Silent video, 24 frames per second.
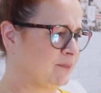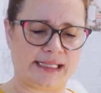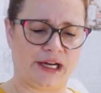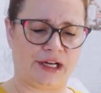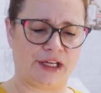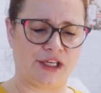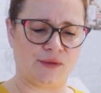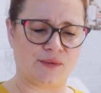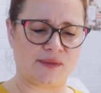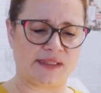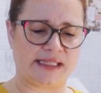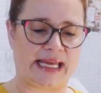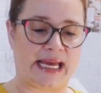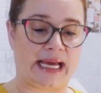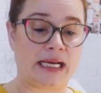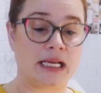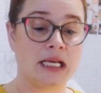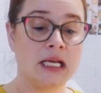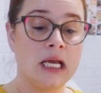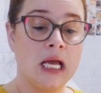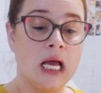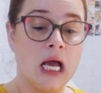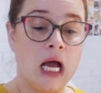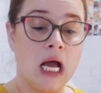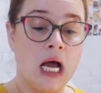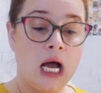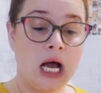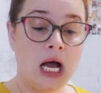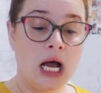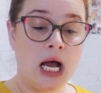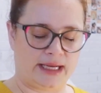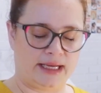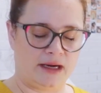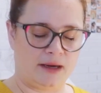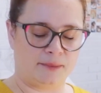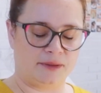Let's not use that.
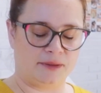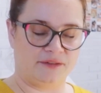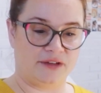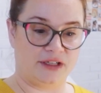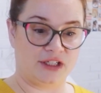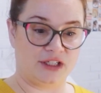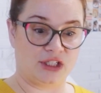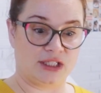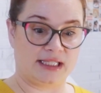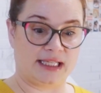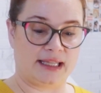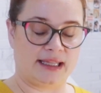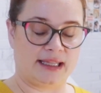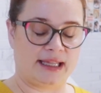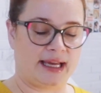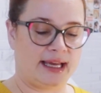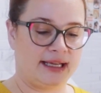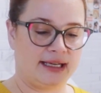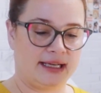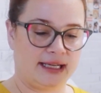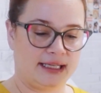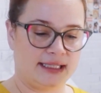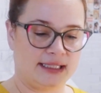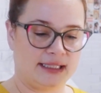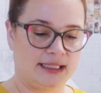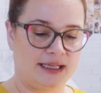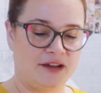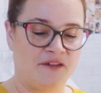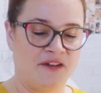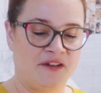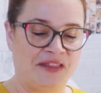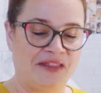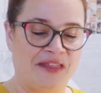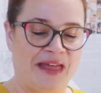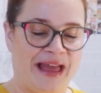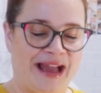I cannot believe I just said that and I didn't
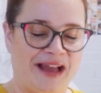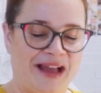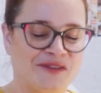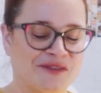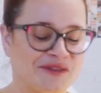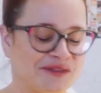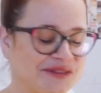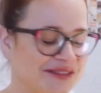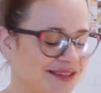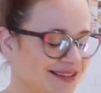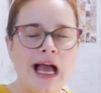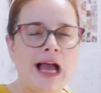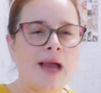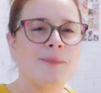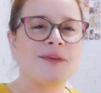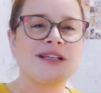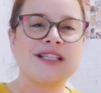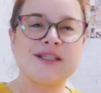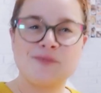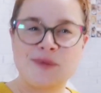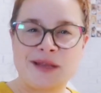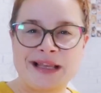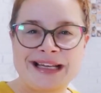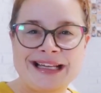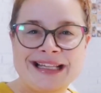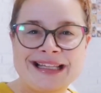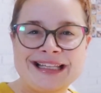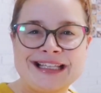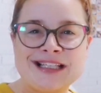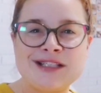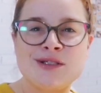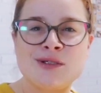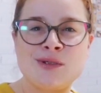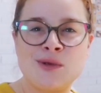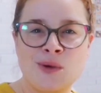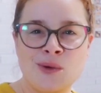even laugh. I'm explaining
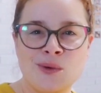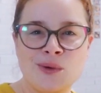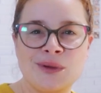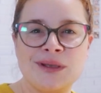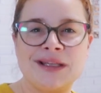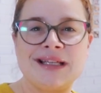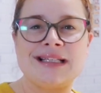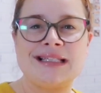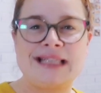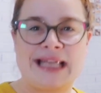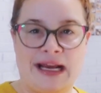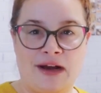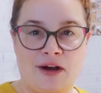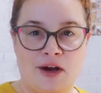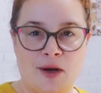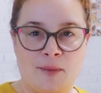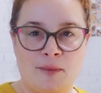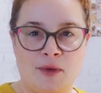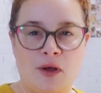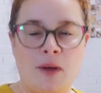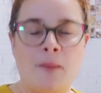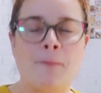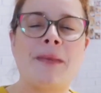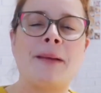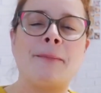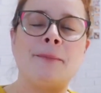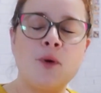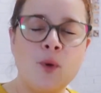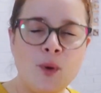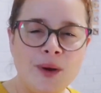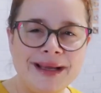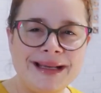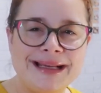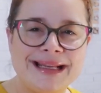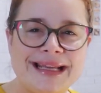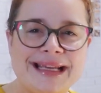this totally terrible. My
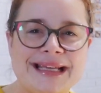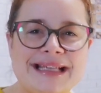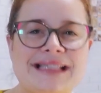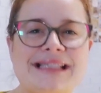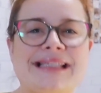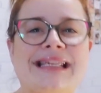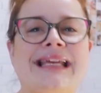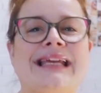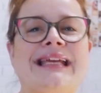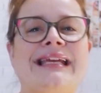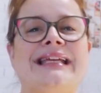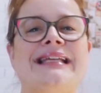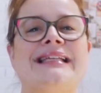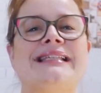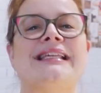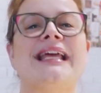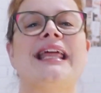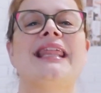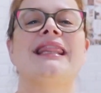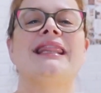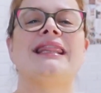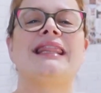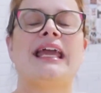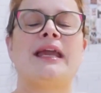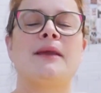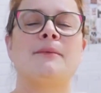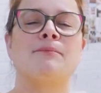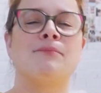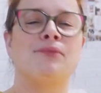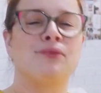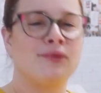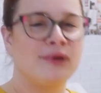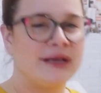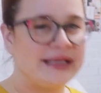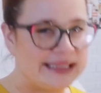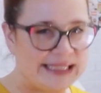point is they
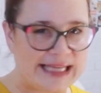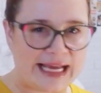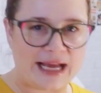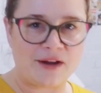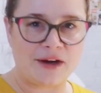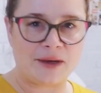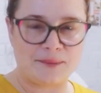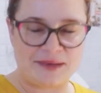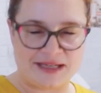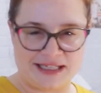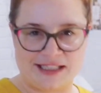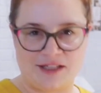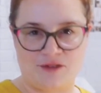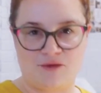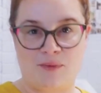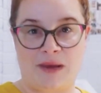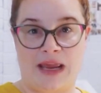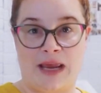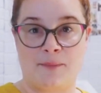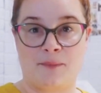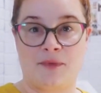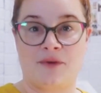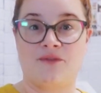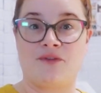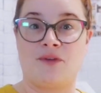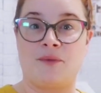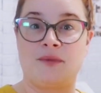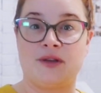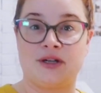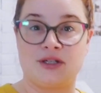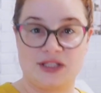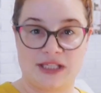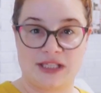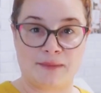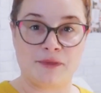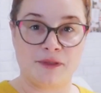print out a piece of paper from
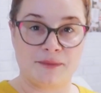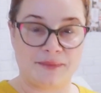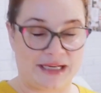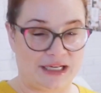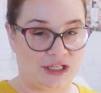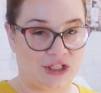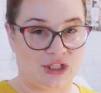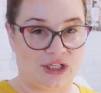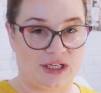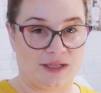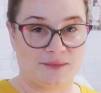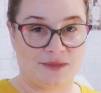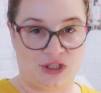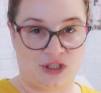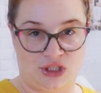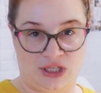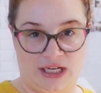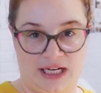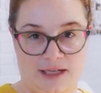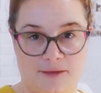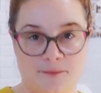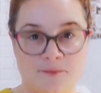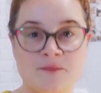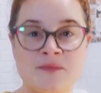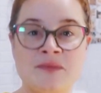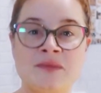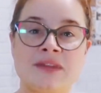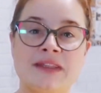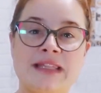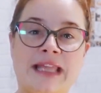their sublimation machine.